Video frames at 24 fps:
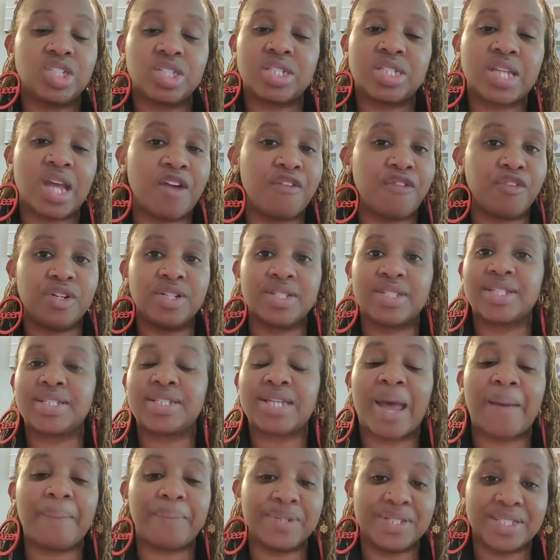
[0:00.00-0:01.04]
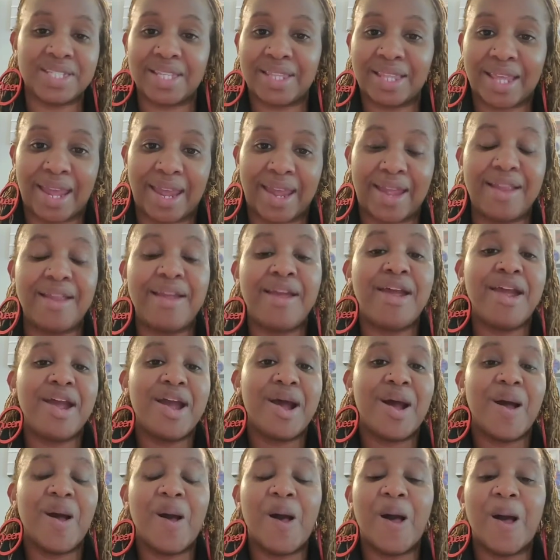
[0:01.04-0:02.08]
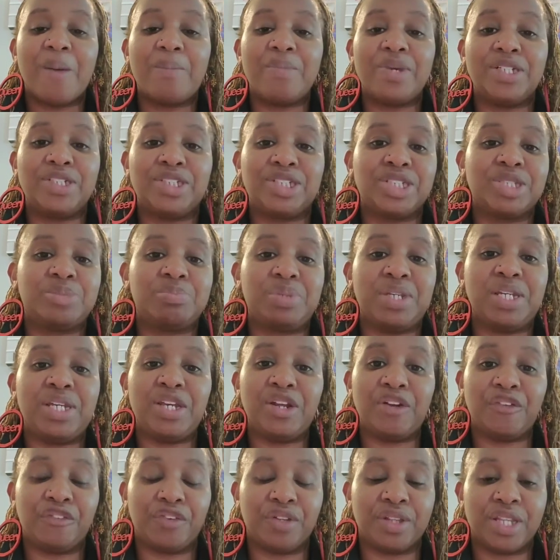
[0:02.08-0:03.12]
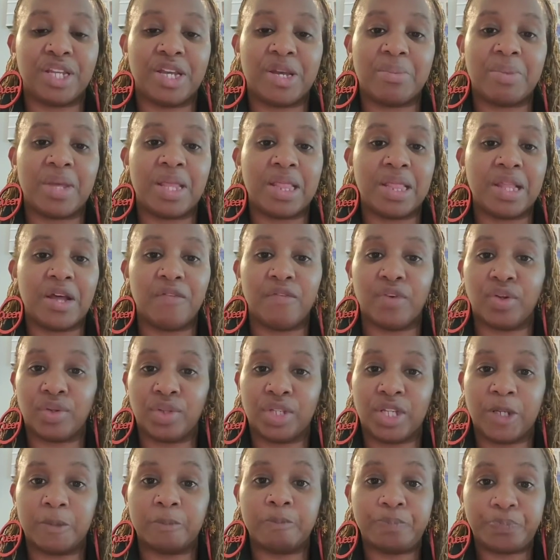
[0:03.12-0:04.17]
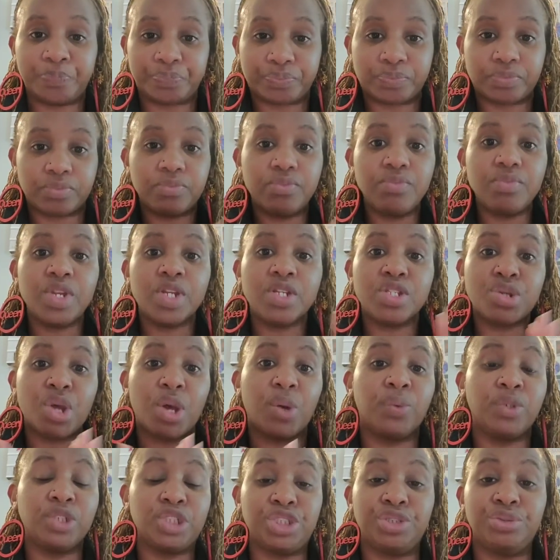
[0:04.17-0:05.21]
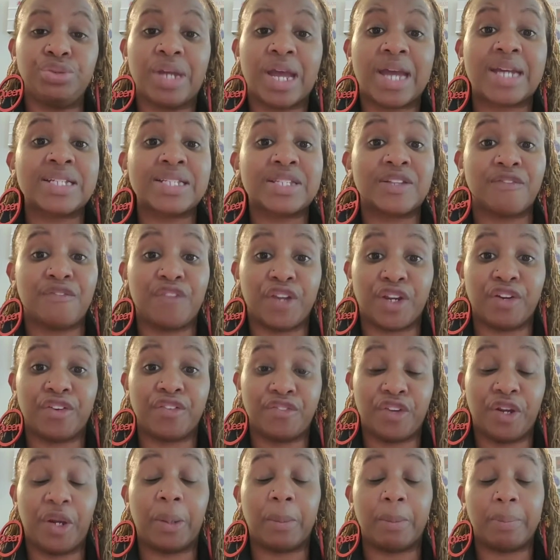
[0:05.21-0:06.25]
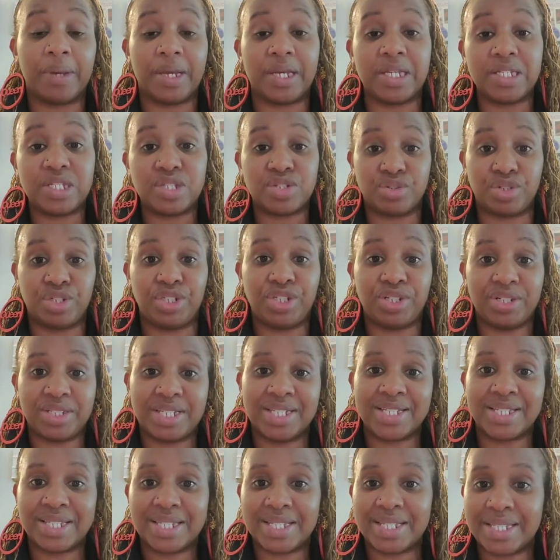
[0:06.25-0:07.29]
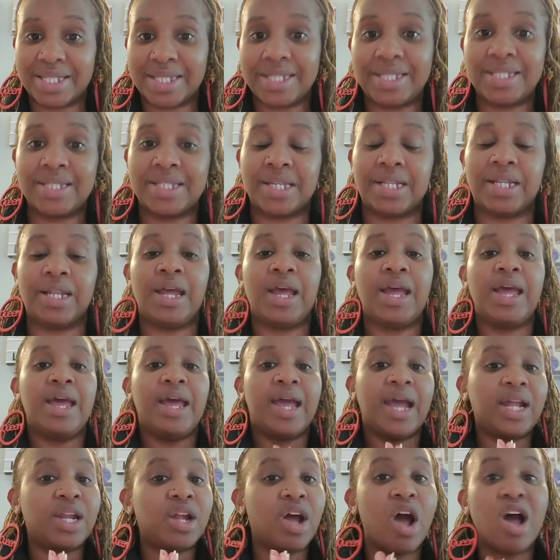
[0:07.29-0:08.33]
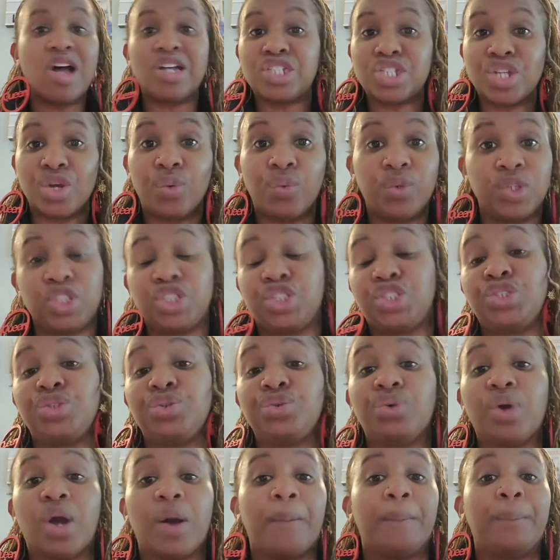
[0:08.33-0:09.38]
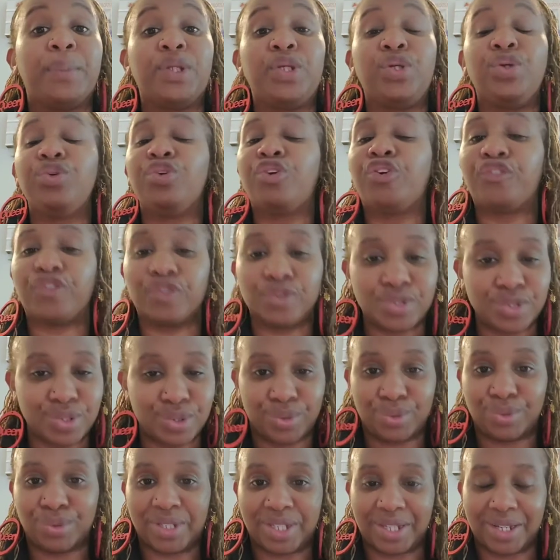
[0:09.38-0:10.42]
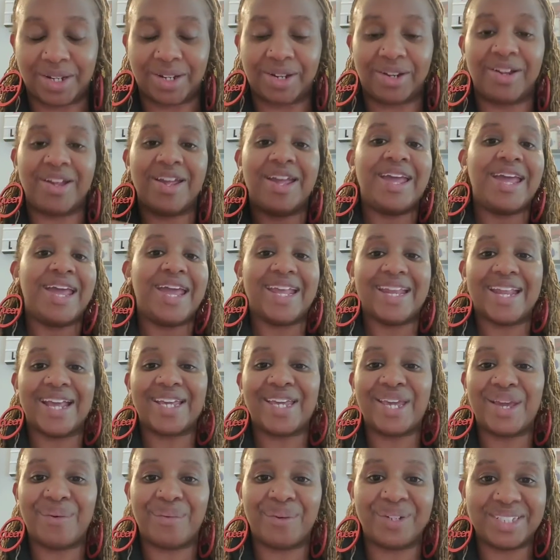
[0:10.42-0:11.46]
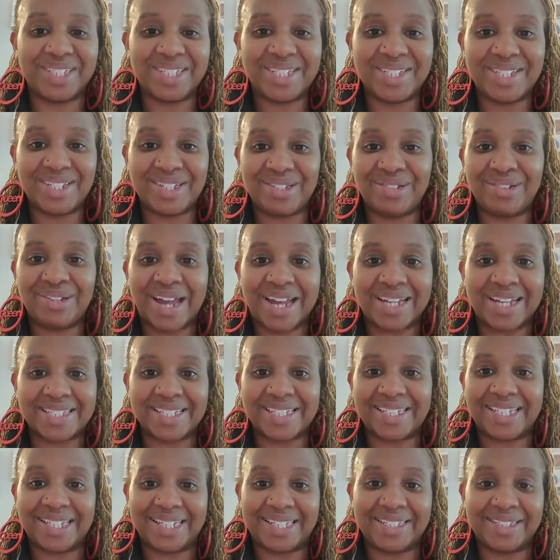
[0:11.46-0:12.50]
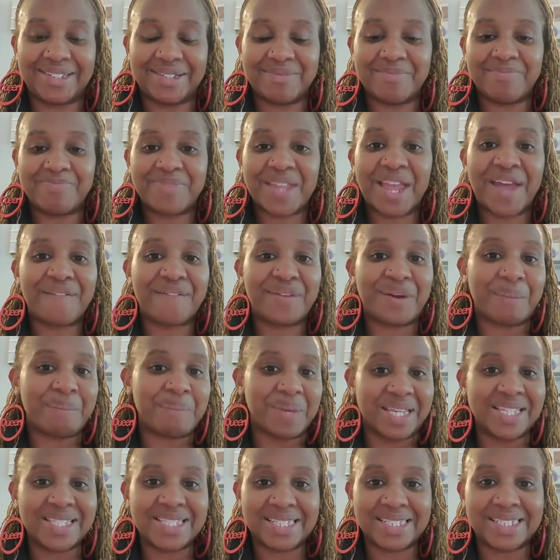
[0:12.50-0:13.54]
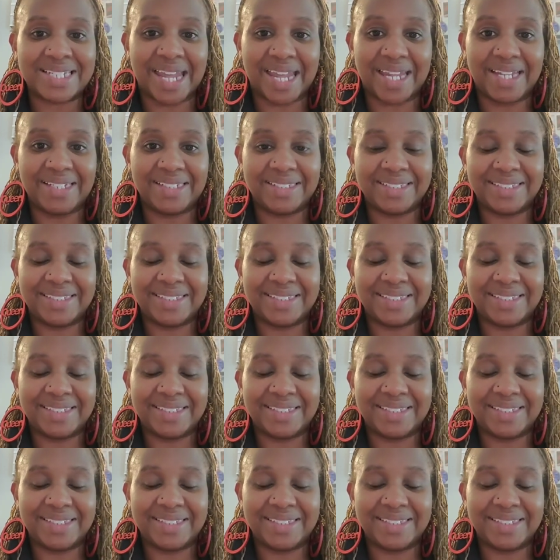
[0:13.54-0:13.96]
time for us to tap into that, and just be here for them and love on them. So I wish you guys the very, very best during your testing season, and I also wish you a beautiful school year, and I can't wait to see you guys again. Have an amazing day.